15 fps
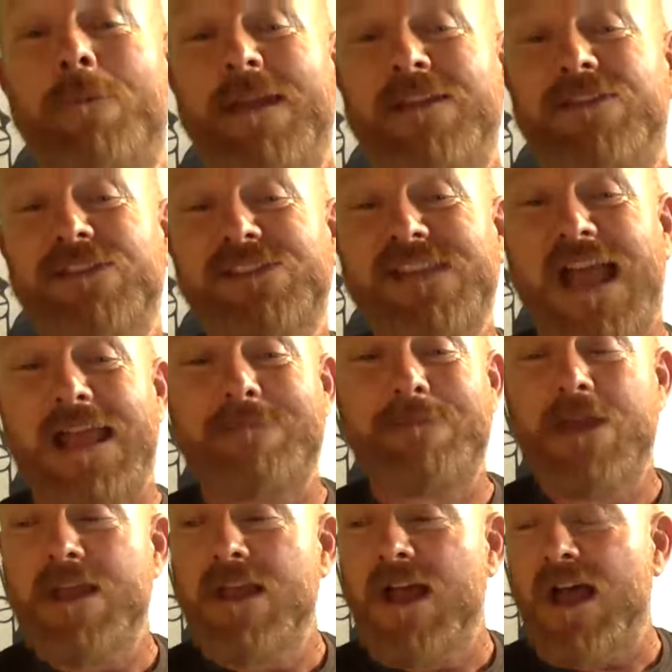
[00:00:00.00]
will be the
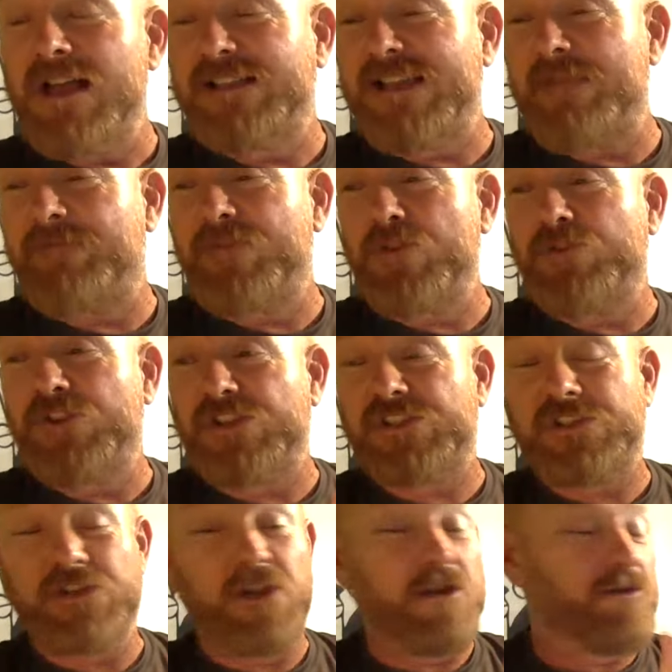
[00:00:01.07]
same as if you
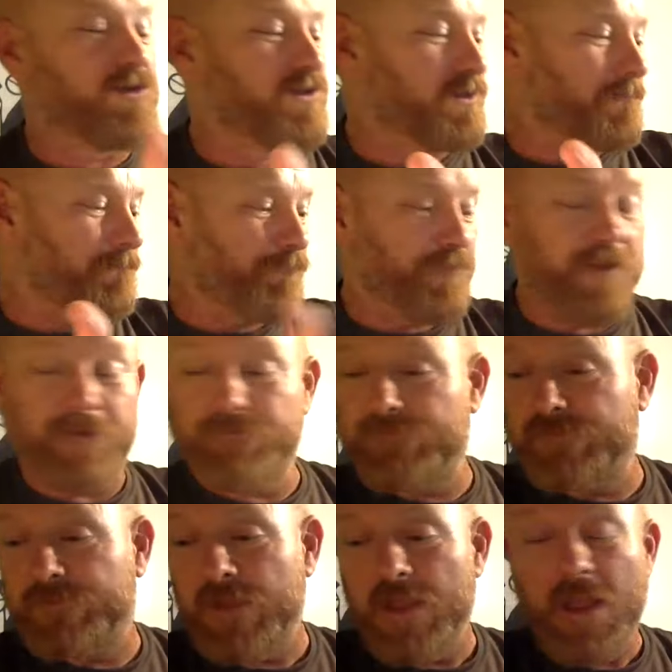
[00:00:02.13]
just used
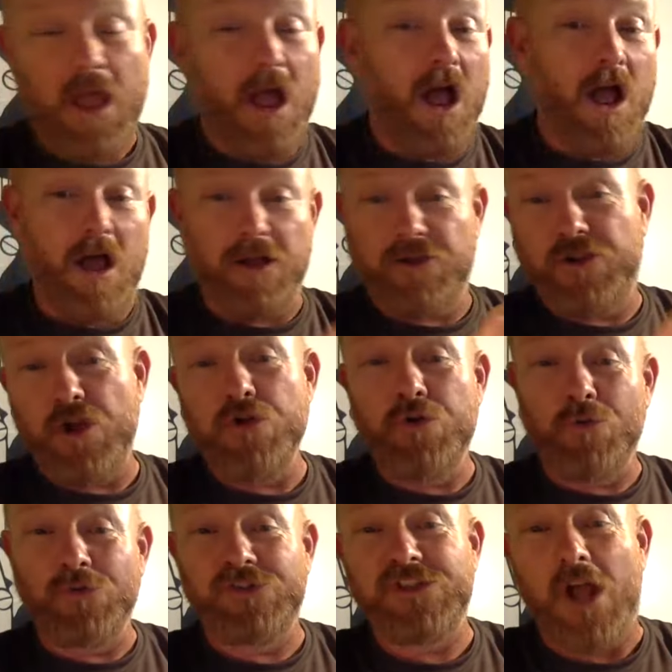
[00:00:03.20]

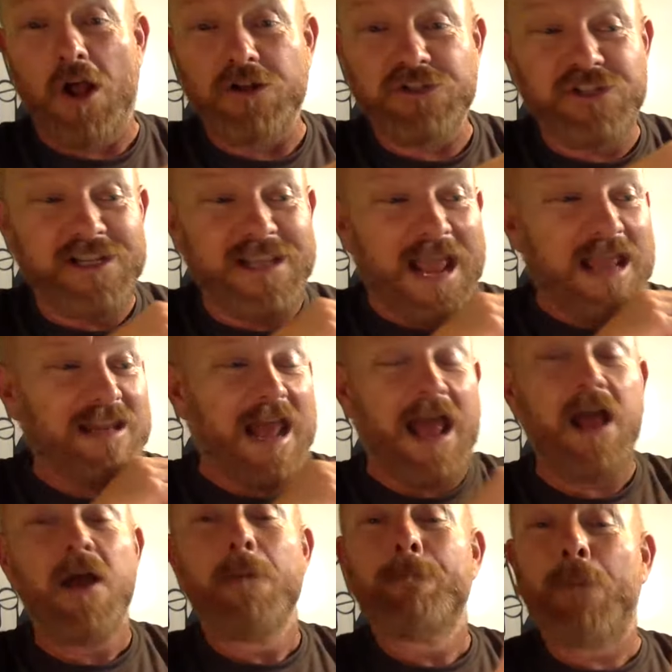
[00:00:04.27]
Google search to get
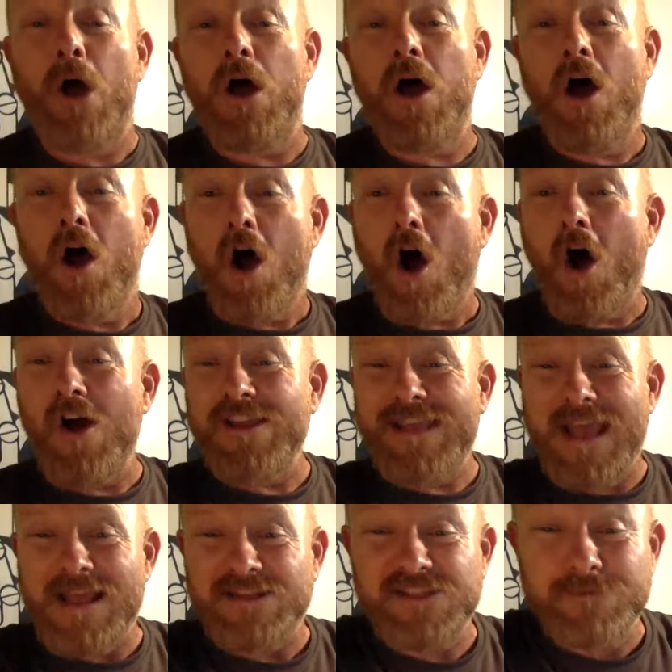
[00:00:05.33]
there. But
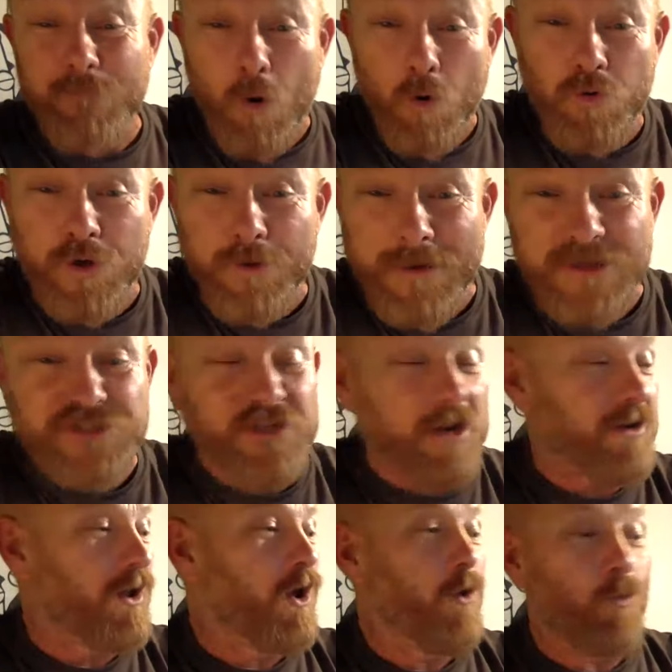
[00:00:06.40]
I get small
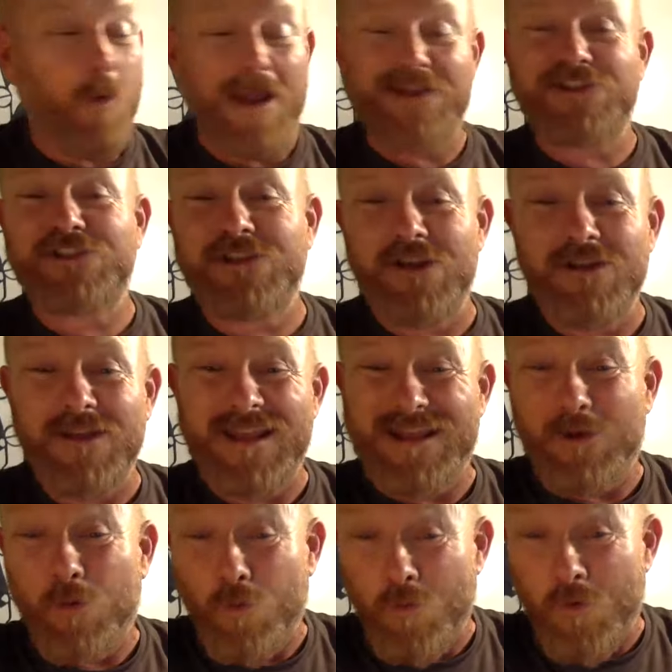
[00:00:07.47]
commission, which
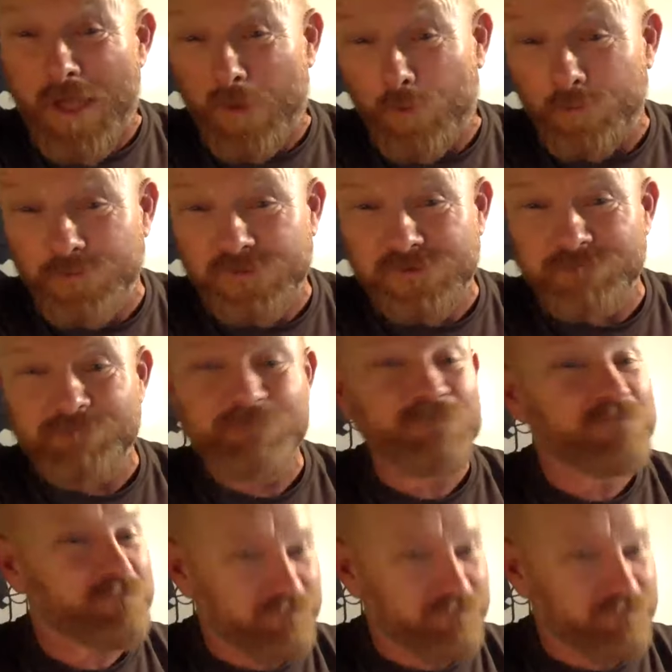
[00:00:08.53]
it all helps.